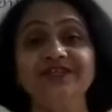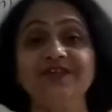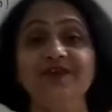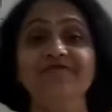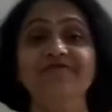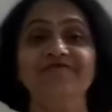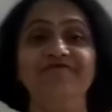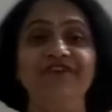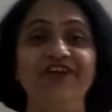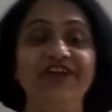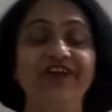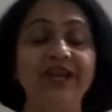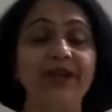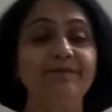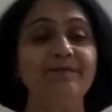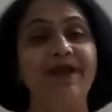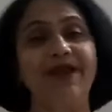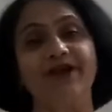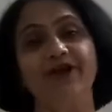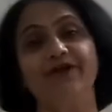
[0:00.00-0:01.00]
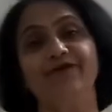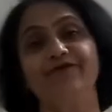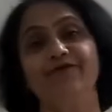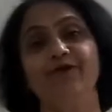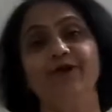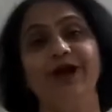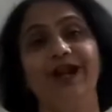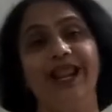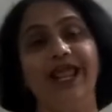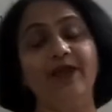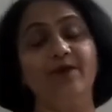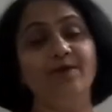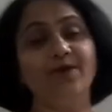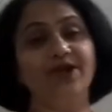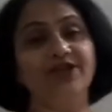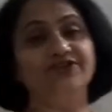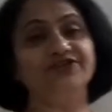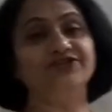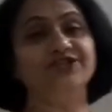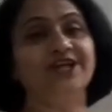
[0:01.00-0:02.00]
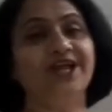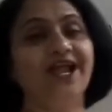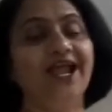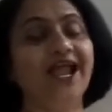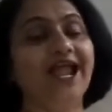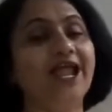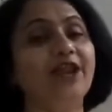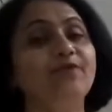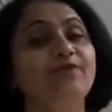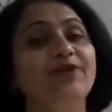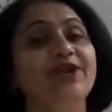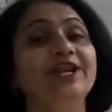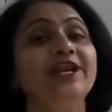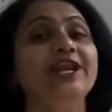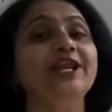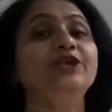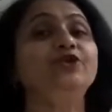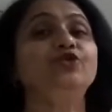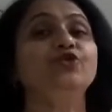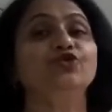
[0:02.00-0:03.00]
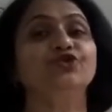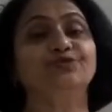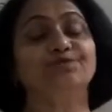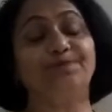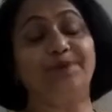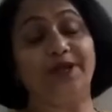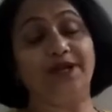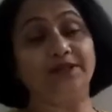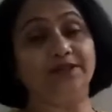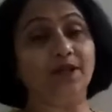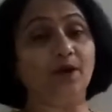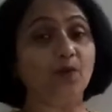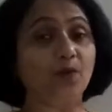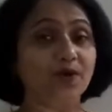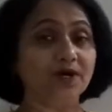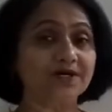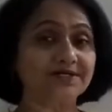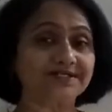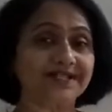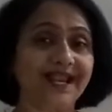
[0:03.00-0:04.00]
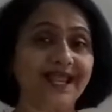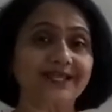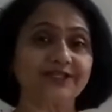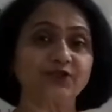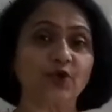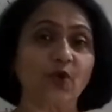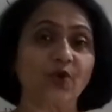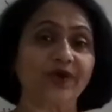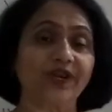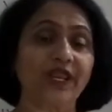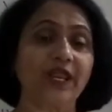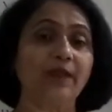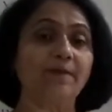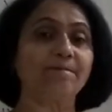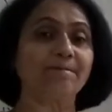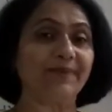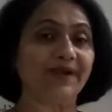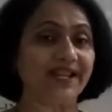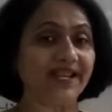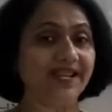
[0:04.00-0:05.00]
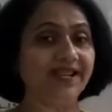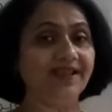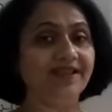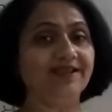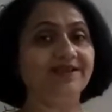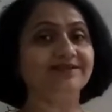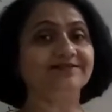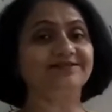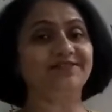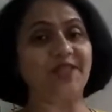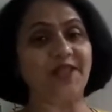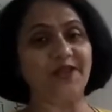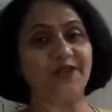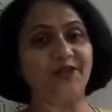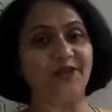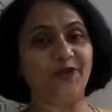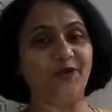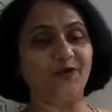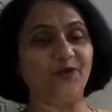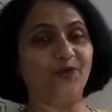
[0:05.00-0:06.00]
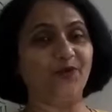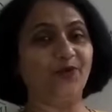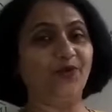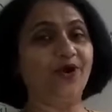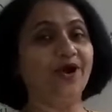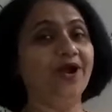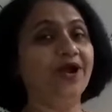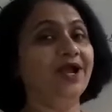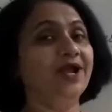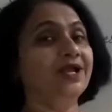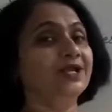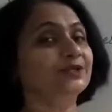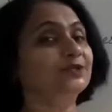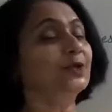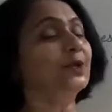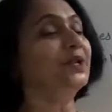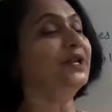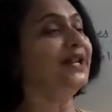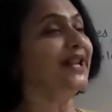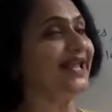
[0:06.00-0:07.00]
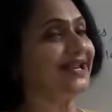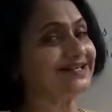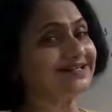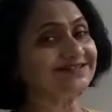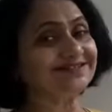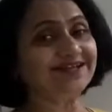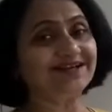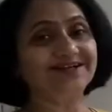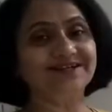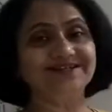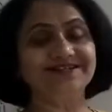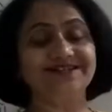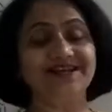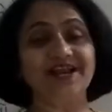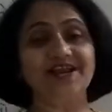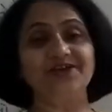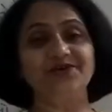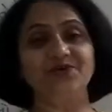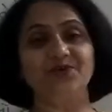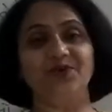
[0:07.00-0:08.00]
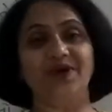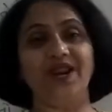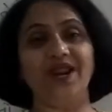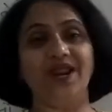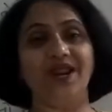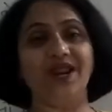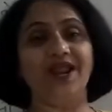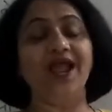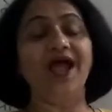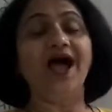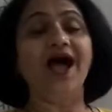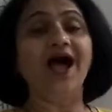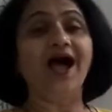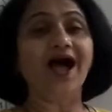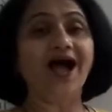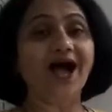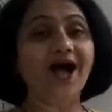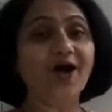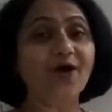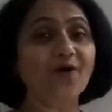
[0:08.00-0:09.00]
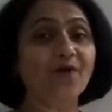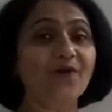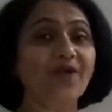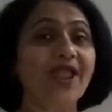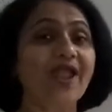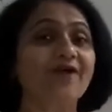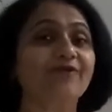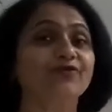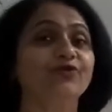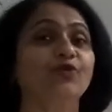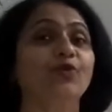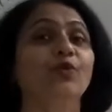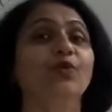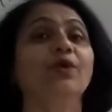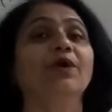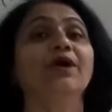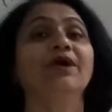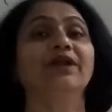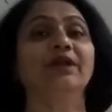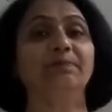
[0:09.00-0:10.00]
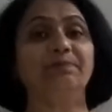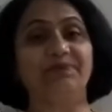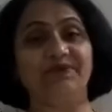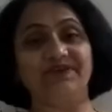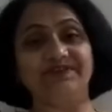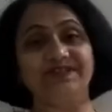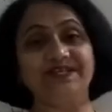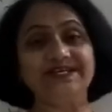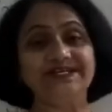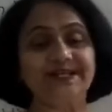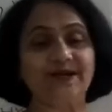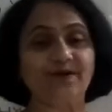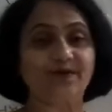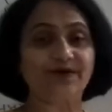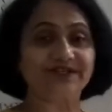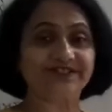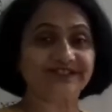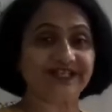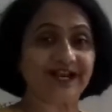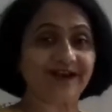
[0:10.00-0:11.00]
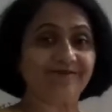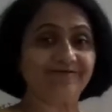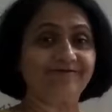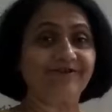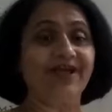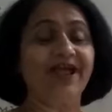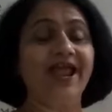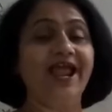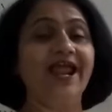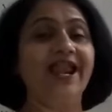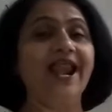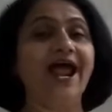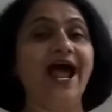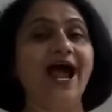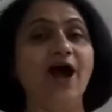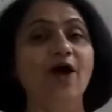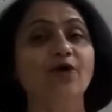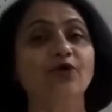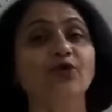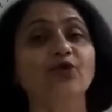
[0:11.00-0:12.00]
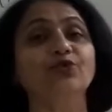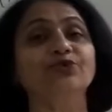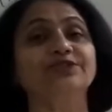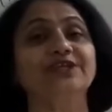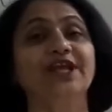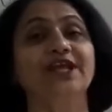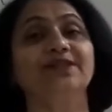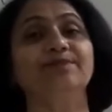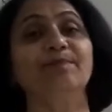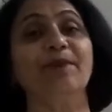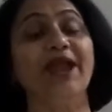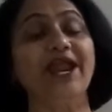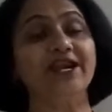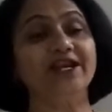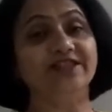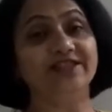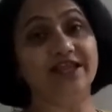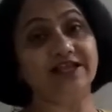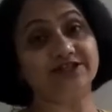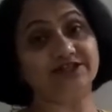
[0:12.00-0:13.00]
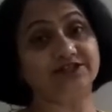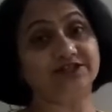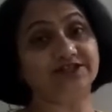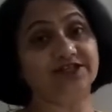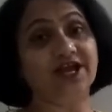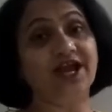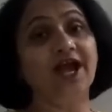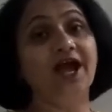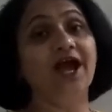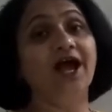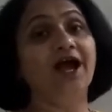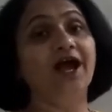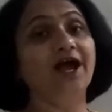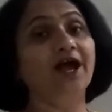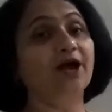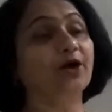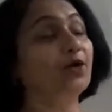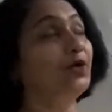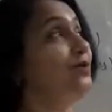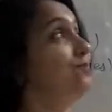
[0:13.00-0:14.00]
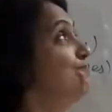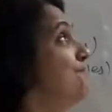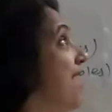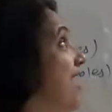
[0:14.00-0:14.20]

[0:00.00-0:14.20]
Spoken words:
is a very mannerful language and we need to speak the words like sorry, please, thank you. So let us understand today how we have to represent ourselves and how to say make these good